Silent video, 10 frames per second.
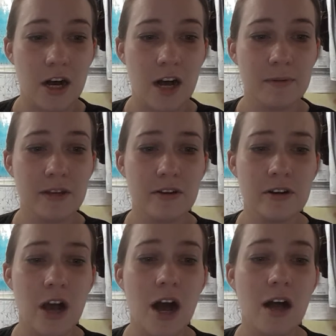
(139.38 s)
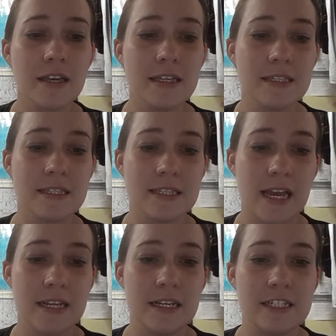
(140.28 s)
Obliger and Hawkins
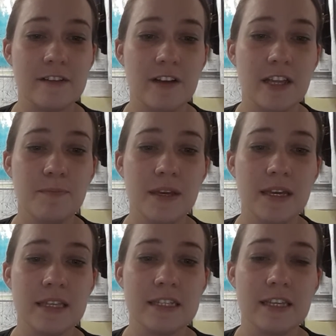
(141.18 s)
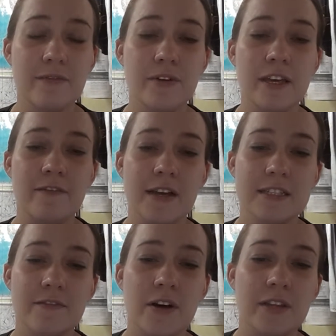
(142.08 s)
stated, developing and delivering
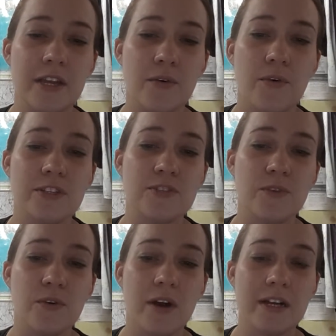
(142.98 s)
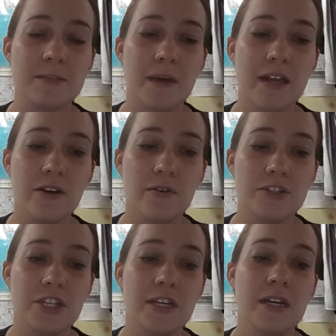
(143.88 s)
effective online courses requires
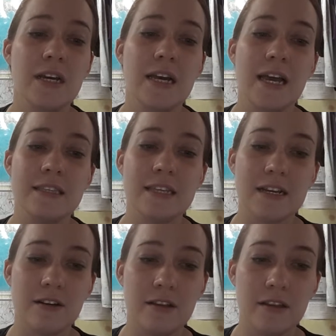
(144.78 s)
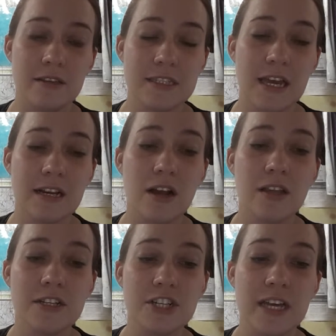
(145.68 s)
pedagogy and
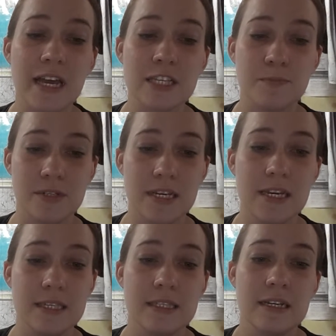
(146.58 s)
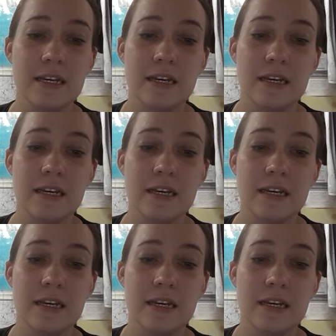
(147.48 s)
technology expertise.